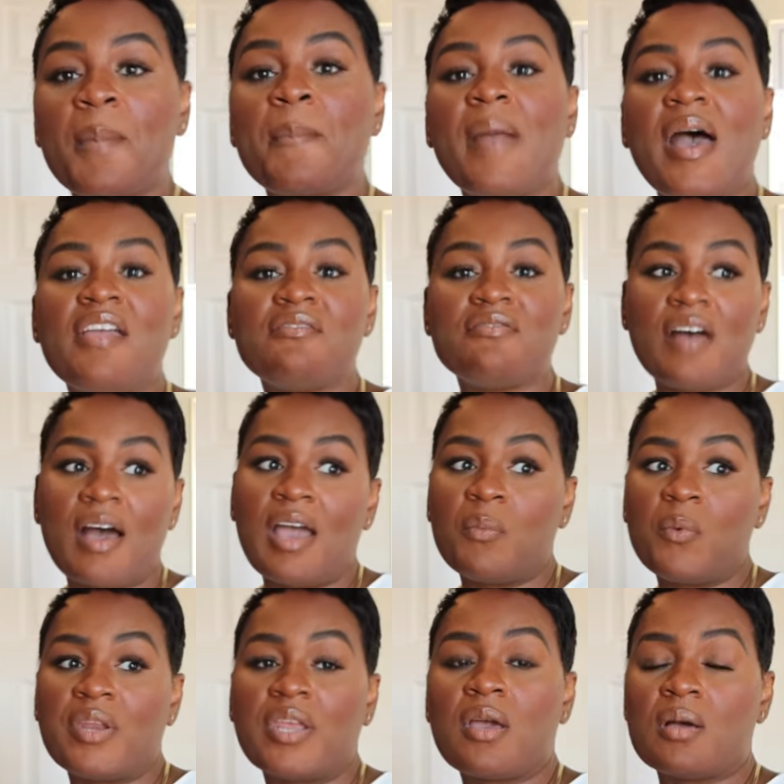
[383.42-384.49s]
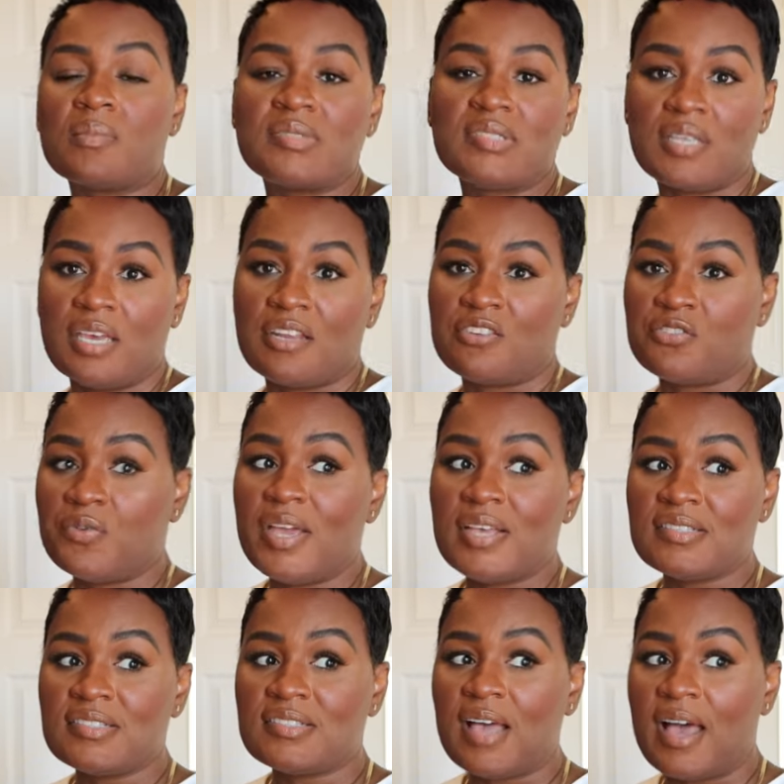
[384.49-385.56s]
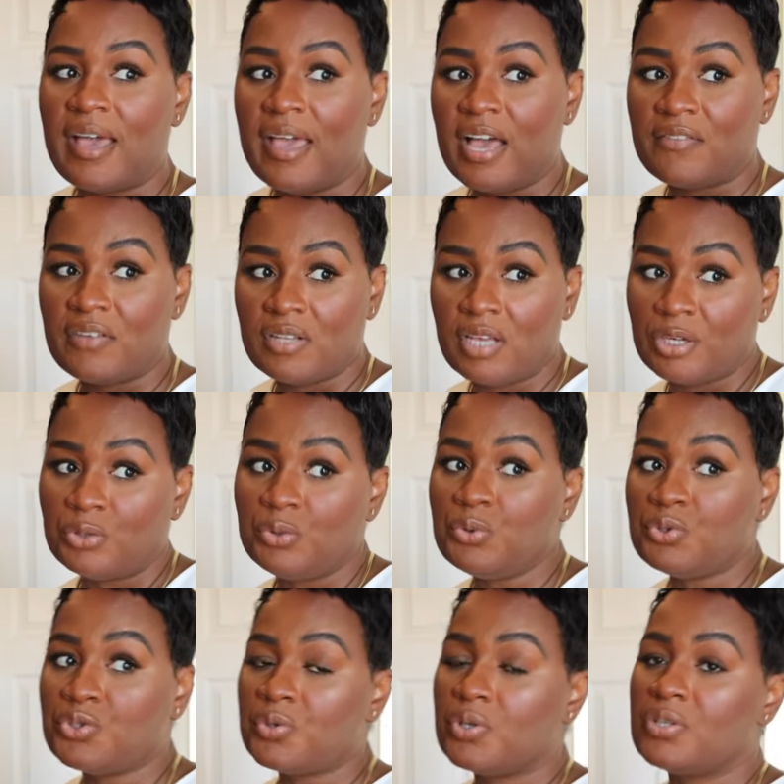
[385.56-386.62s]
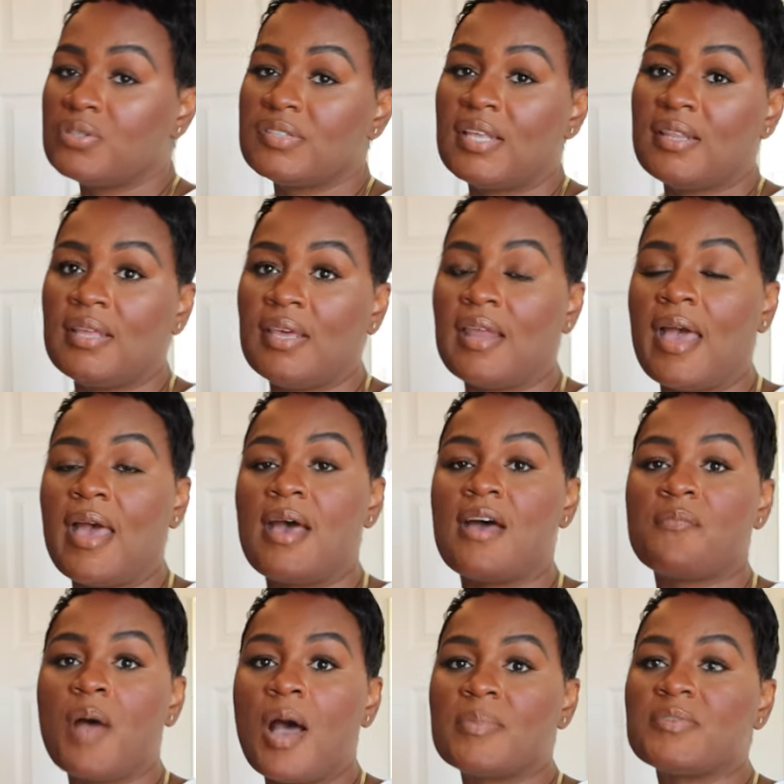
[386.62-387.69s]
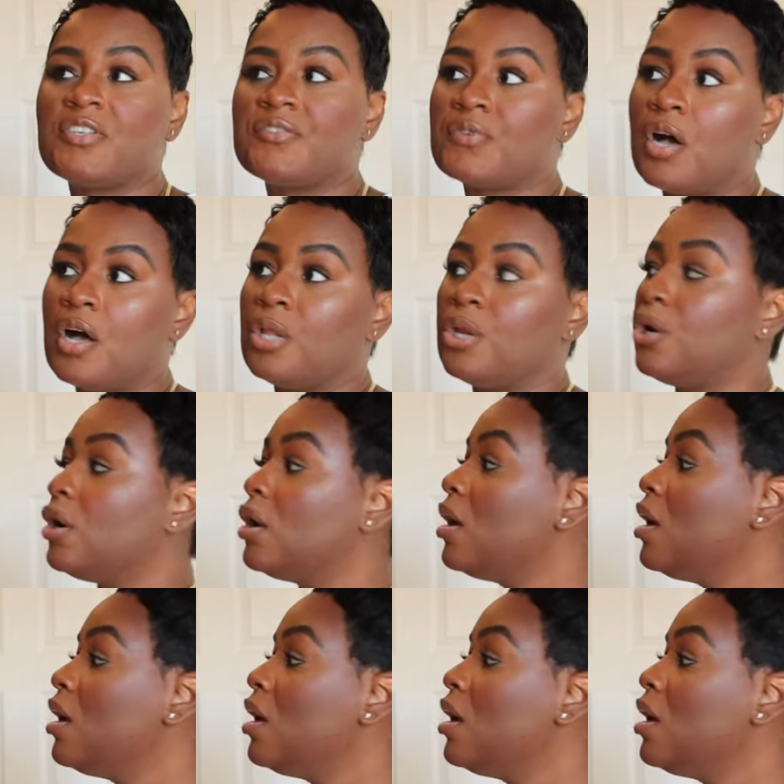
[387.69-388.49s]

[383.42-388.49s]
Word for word: my vibe when it comes to getting dressed. I have a lot of neutrals and then I have pops of color.